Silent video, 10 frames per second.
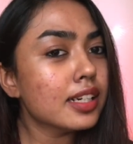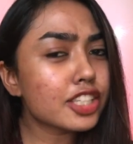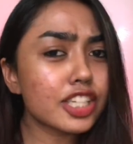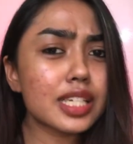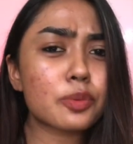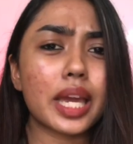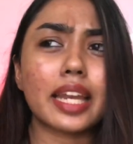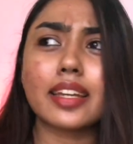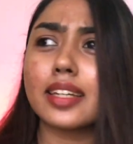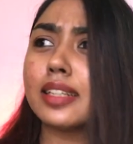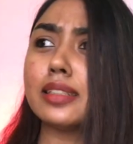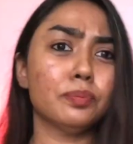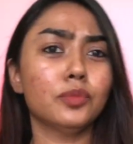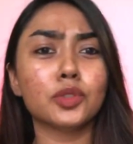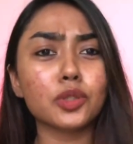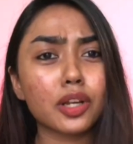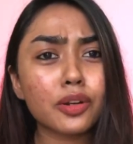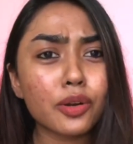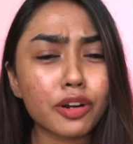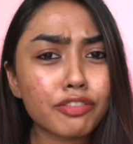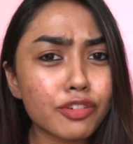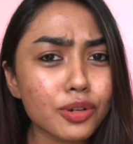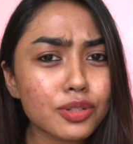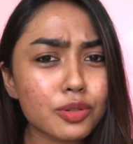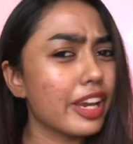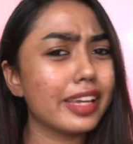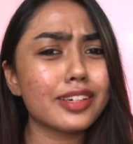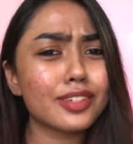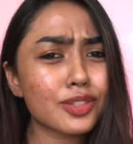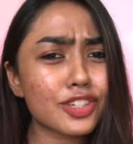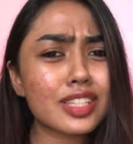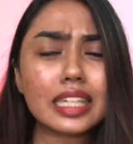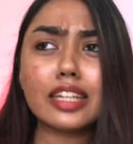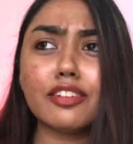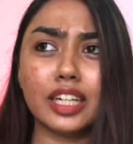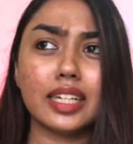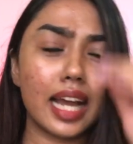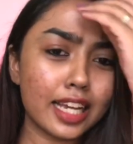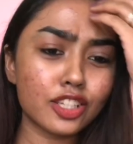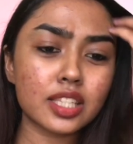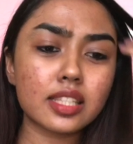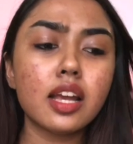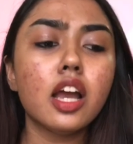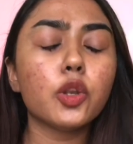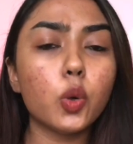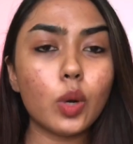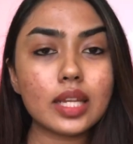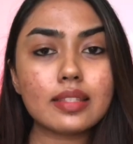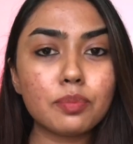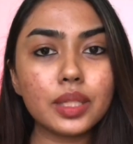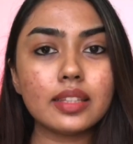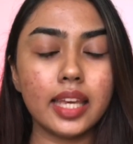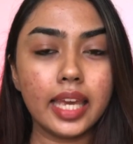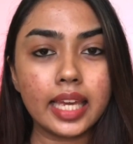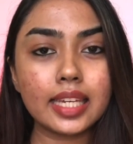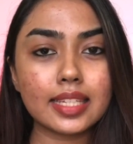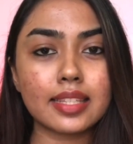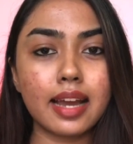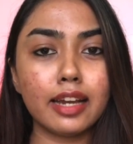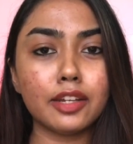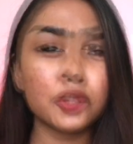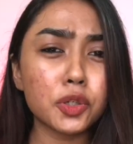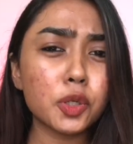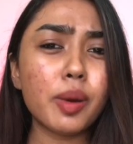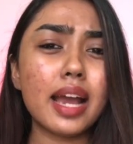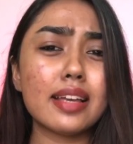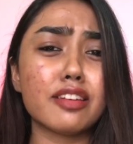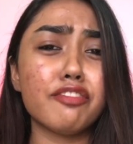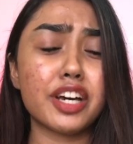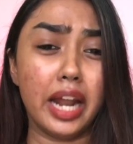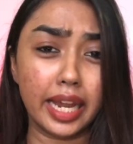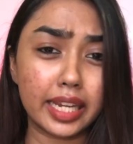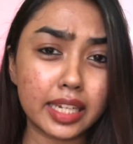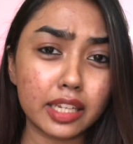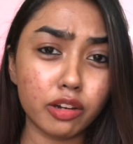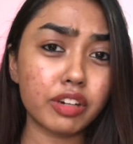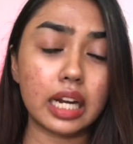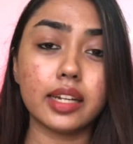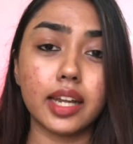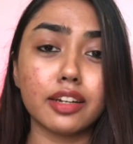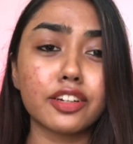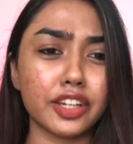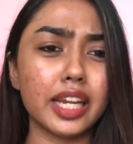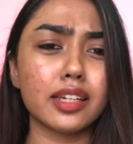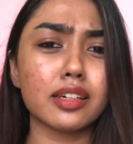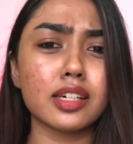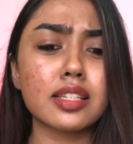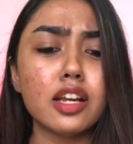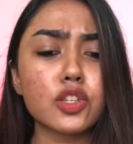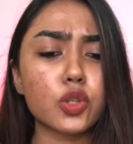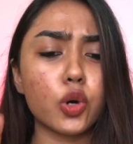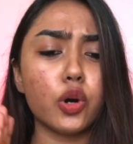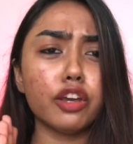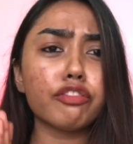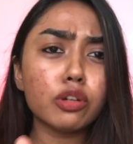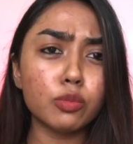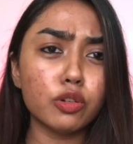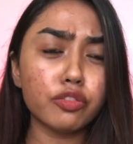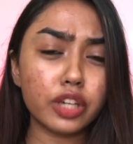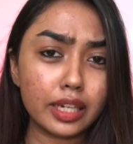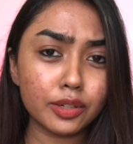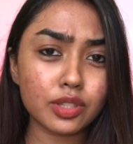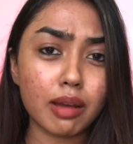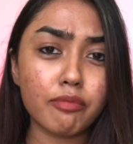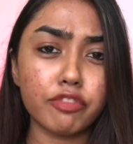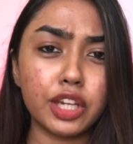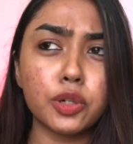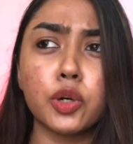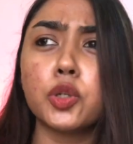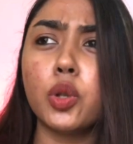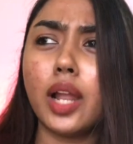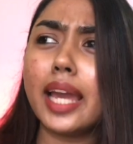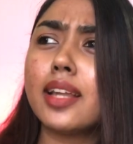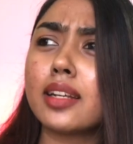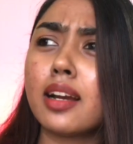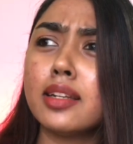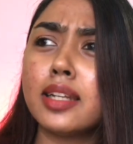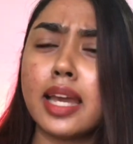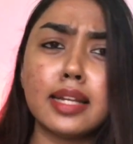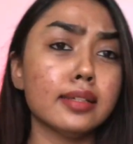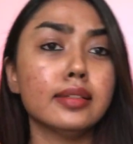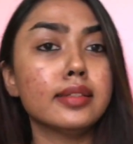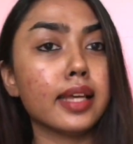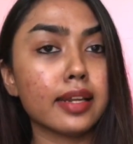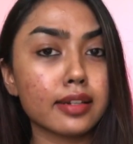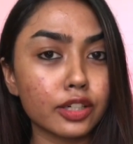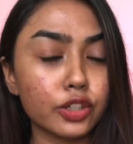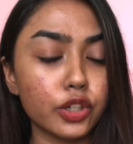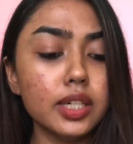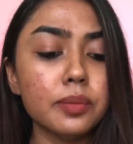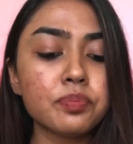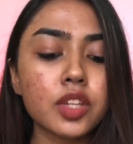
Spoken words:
She is wearing it. You're not forced to wear it, so just leave it. I just know one simple thing is that YouTube has a variety of content creators. So if you move into some video, you like that content, then good.